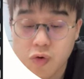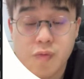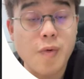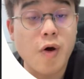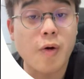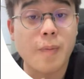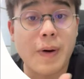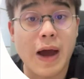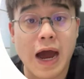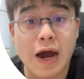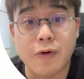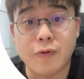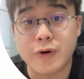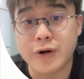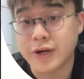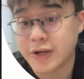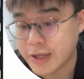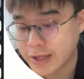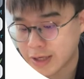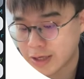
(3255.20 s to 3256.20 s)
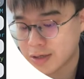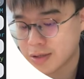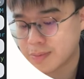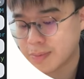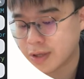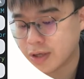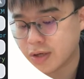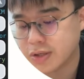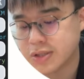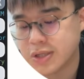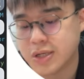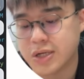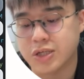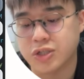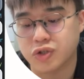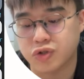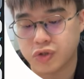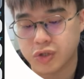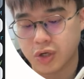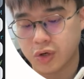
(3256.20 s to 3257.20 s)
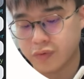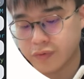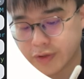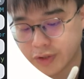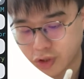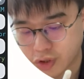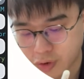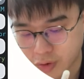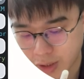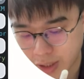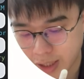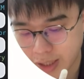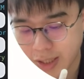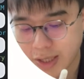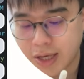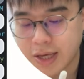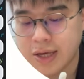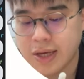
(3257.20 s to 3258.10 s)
more power here because it is 3 over 3,